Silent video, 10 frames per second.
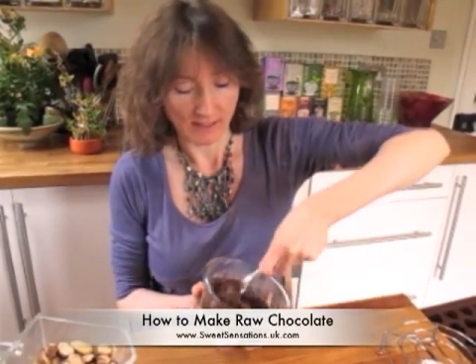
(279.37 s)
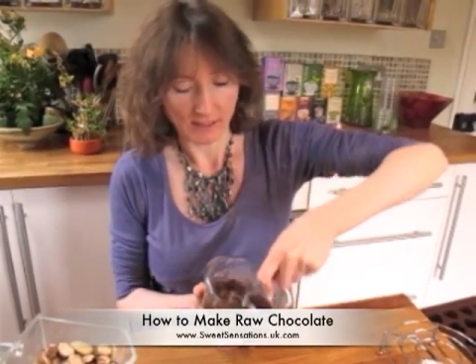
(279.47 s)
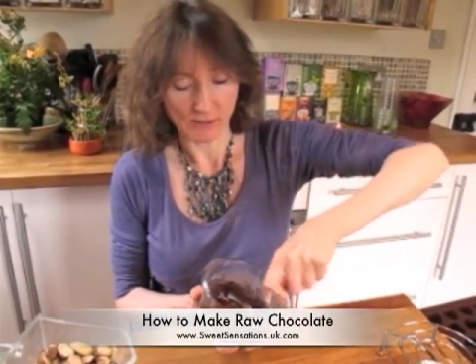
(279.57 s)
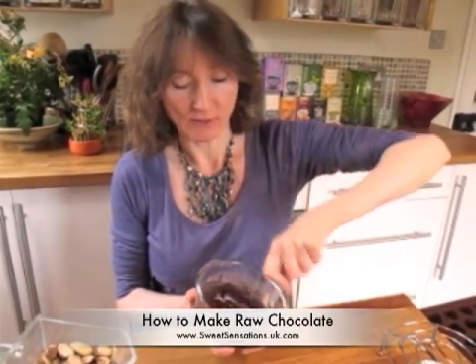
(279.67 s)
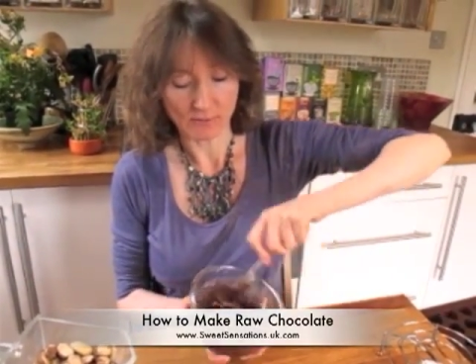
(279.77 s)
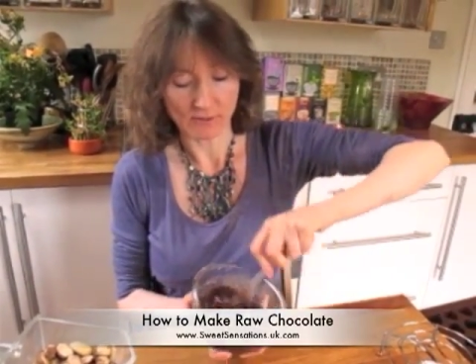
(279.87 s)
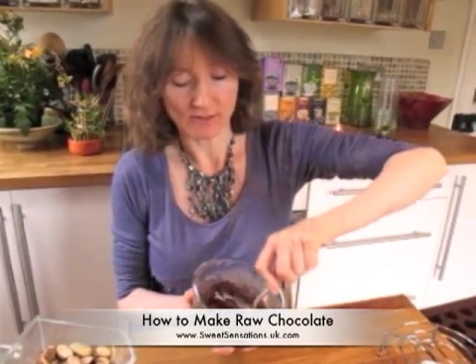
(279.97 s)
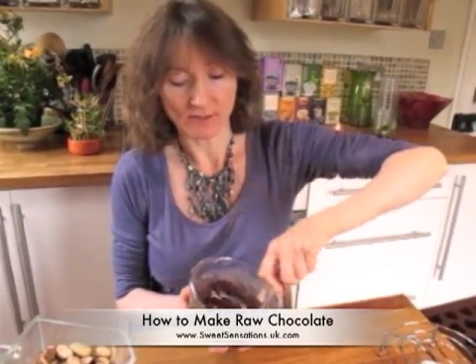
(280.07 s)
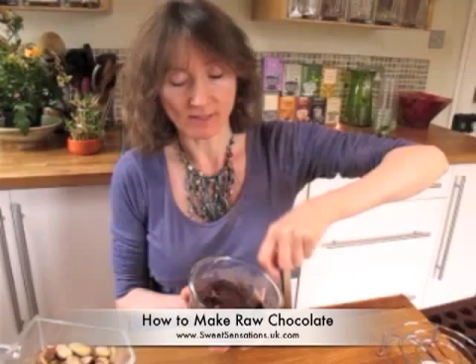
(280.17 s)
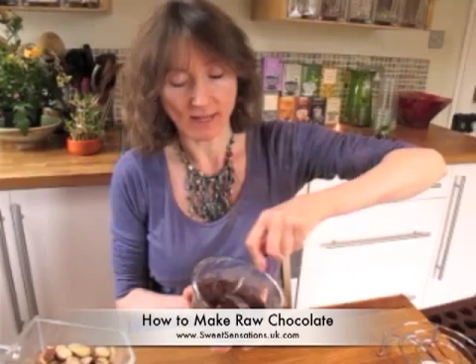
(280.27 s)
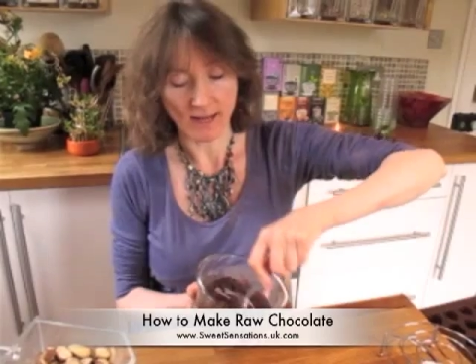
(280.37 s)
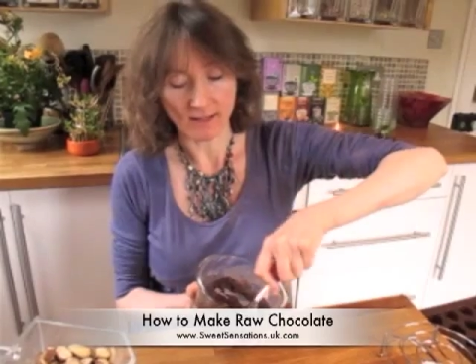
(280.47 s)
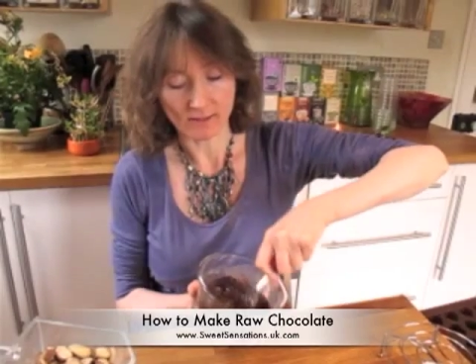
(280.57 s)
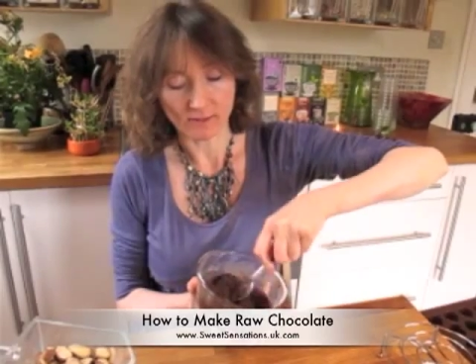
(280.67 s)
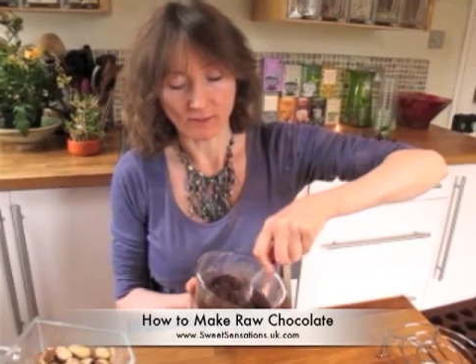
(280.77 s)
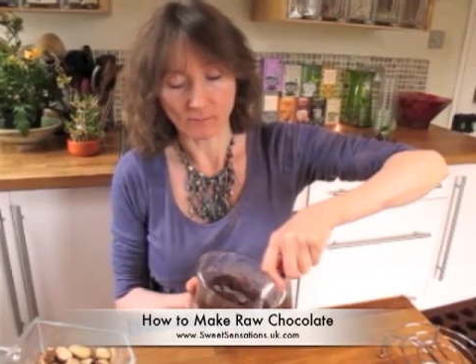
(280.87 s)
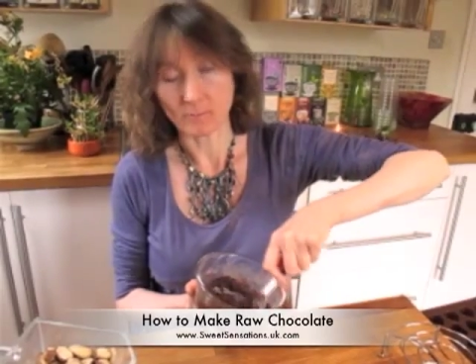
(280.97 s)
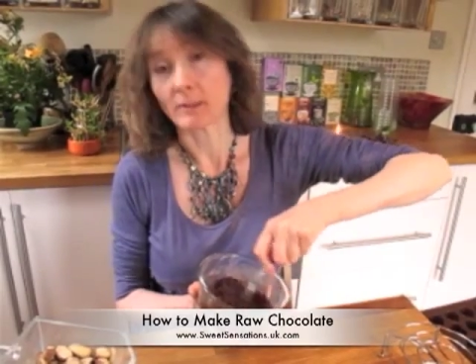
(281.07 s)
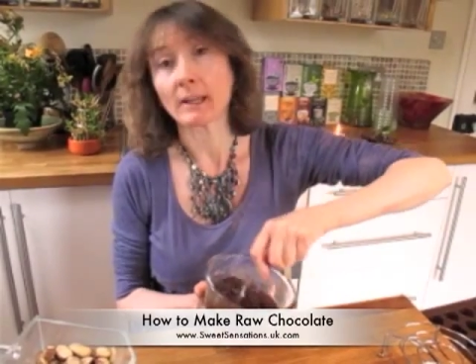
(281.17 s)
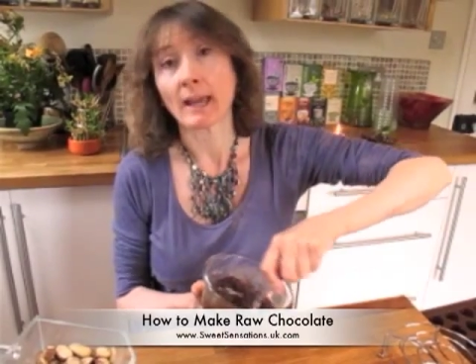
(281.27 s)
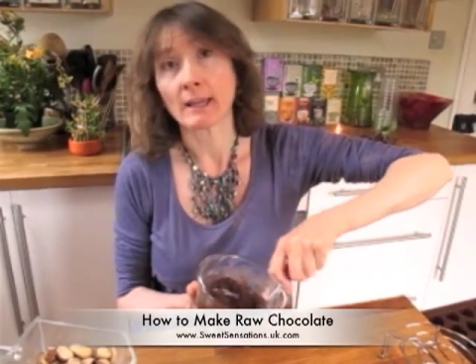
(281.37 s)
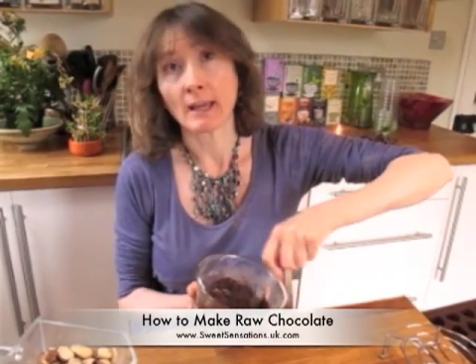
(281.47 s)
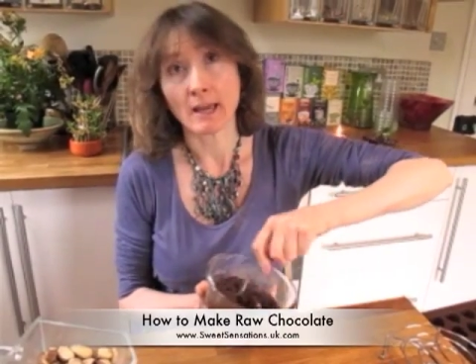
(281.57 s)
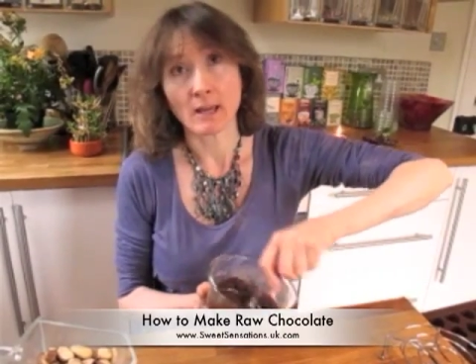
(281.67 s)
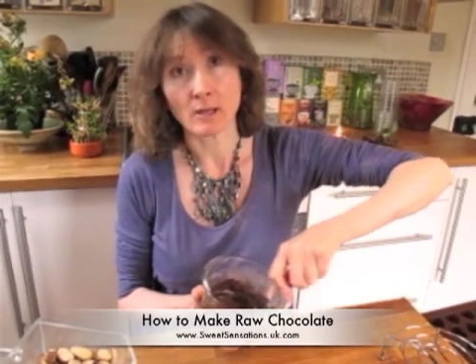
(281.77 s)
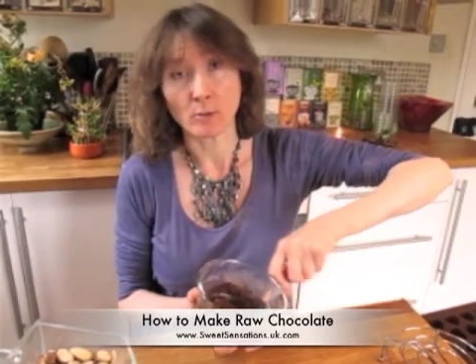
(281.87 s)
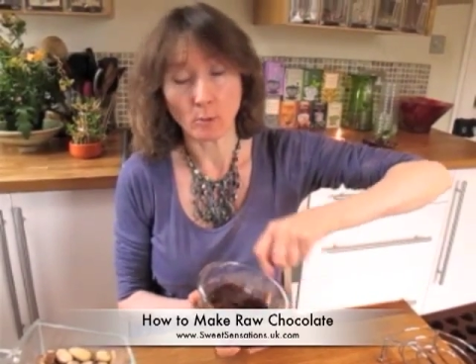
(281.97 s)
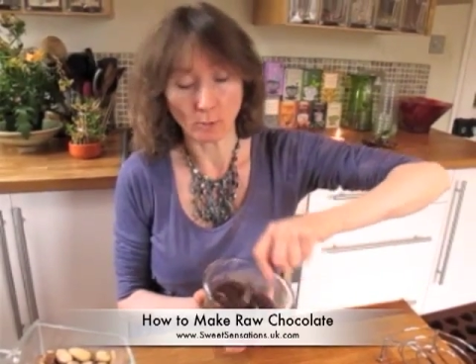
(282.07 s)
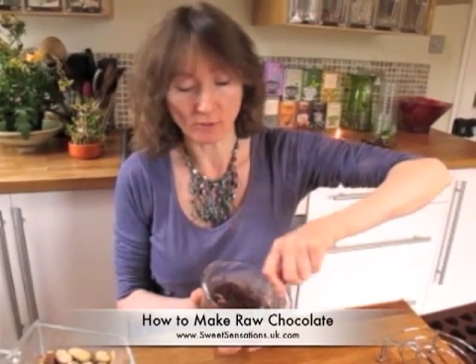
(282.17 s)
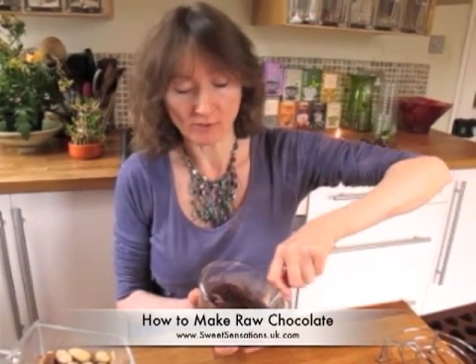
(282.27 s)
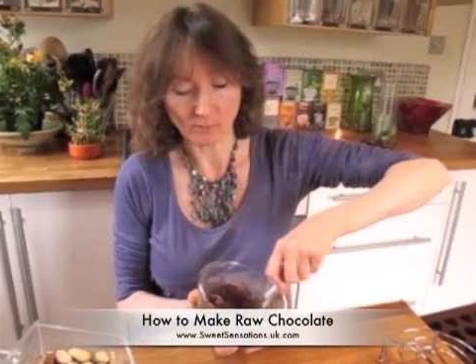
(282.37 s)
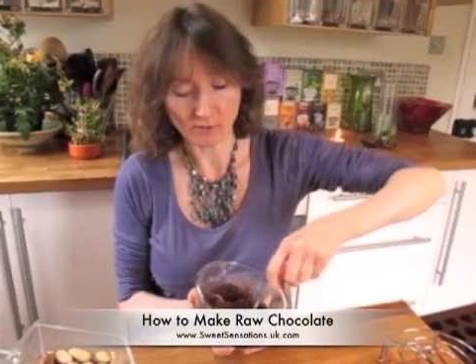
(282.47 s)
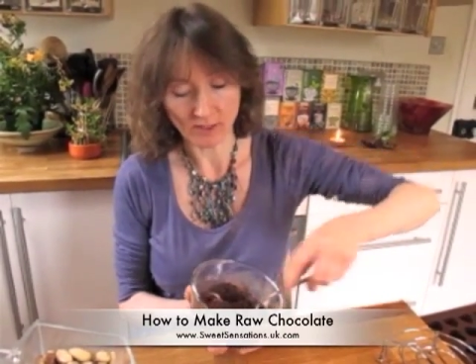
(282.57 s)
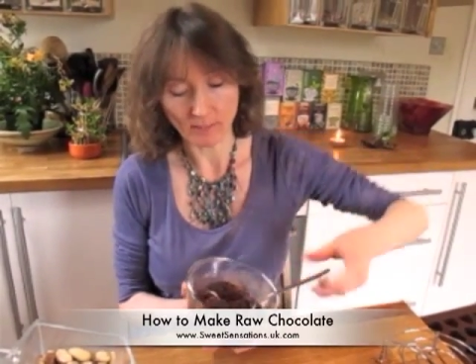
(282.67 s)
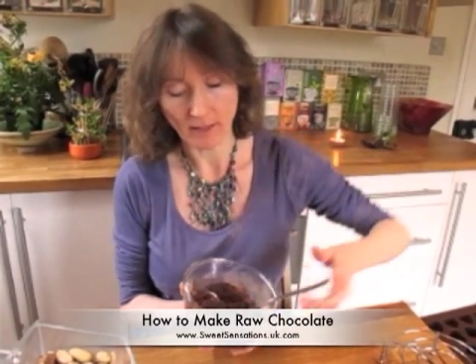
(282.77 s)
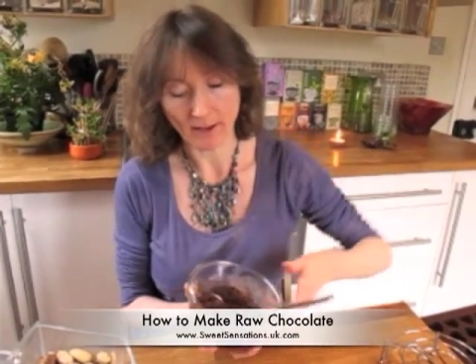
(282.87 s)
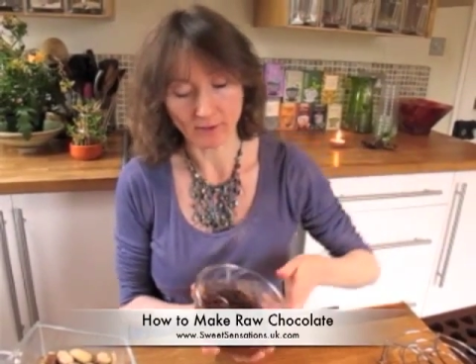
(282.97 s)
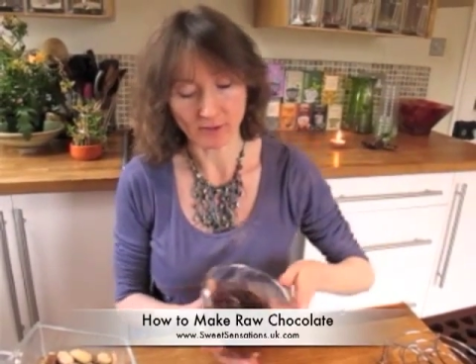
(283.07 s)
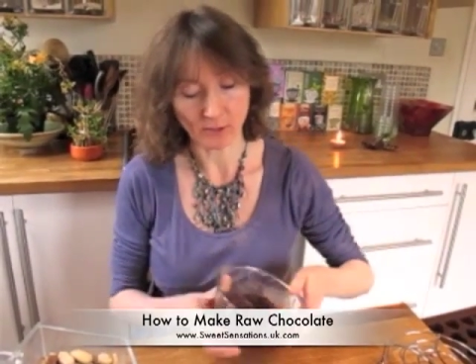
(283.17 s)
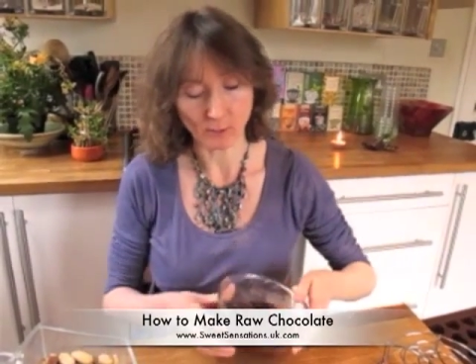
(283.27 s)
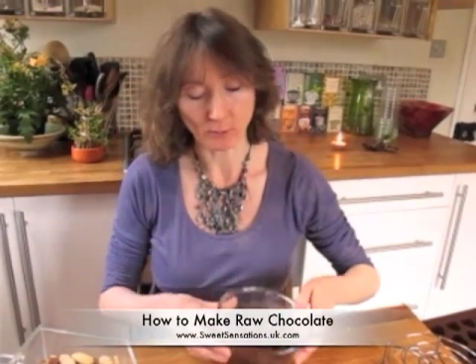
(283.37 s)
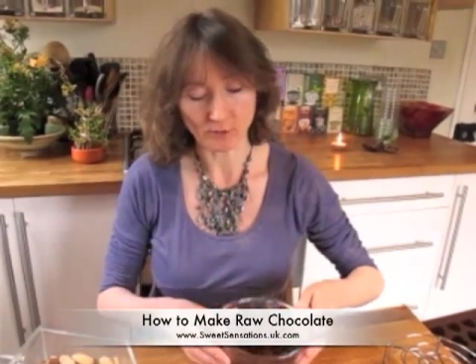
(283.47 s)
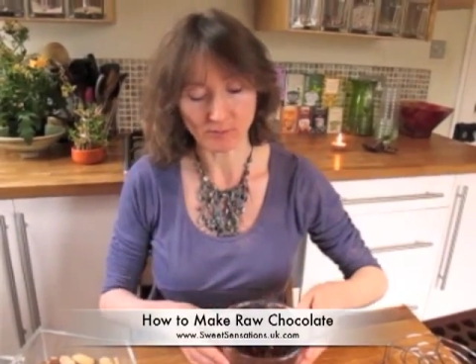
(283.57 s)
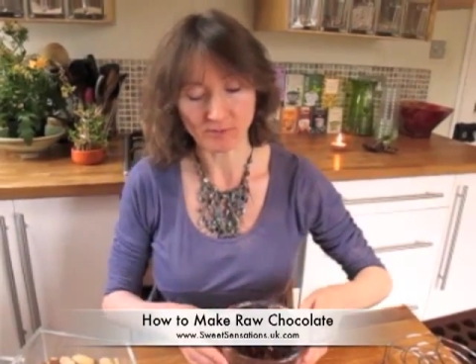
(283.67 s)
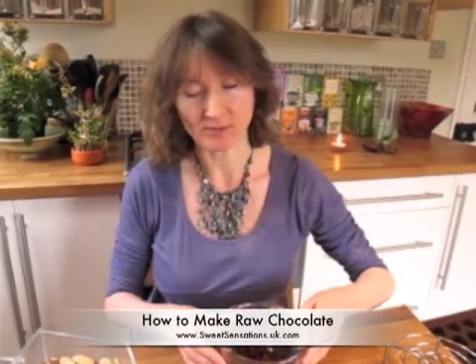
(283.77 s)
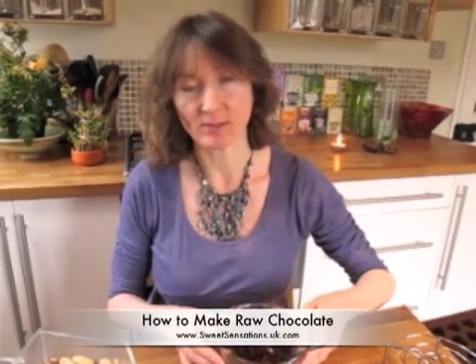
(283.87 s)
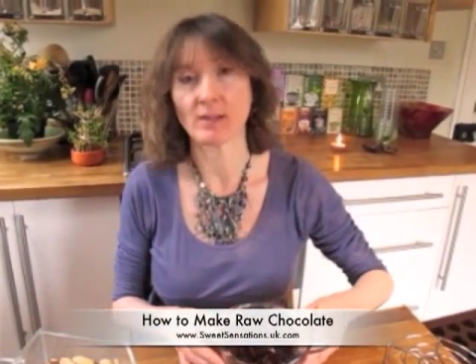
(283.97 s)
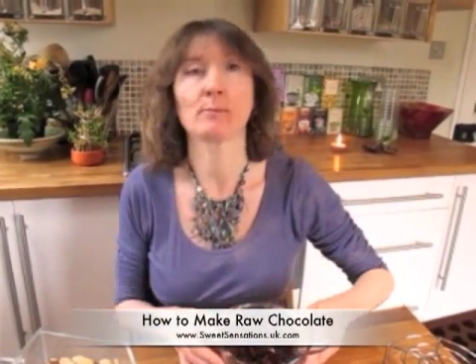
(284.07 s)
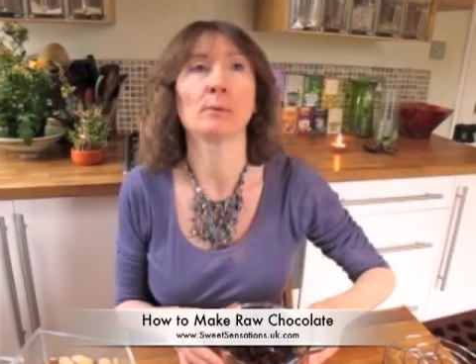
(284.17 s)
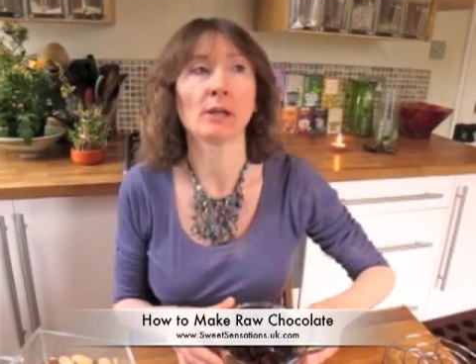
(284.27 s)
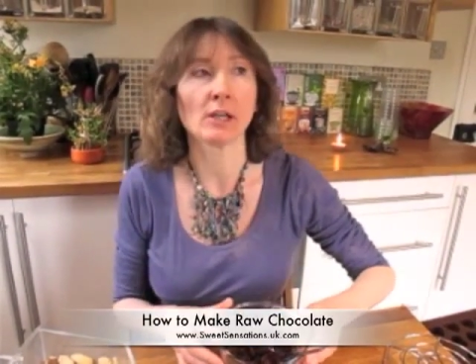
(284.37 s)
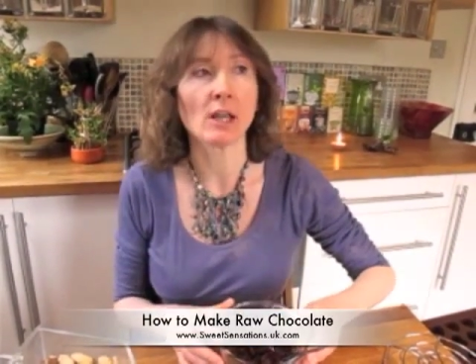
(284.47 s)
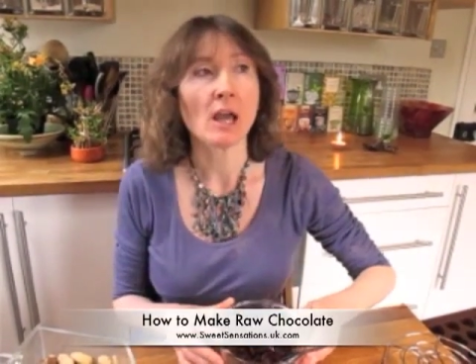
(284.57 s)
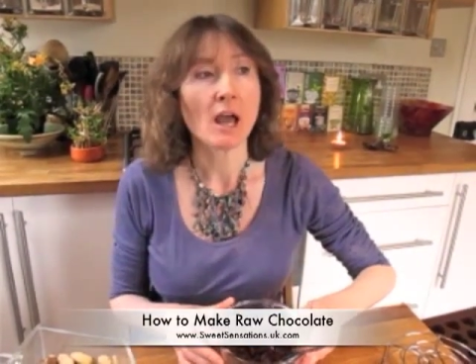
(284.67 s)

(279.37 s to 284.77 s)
Like you could for instance add some cayenne or some chili powder or some cinnamon.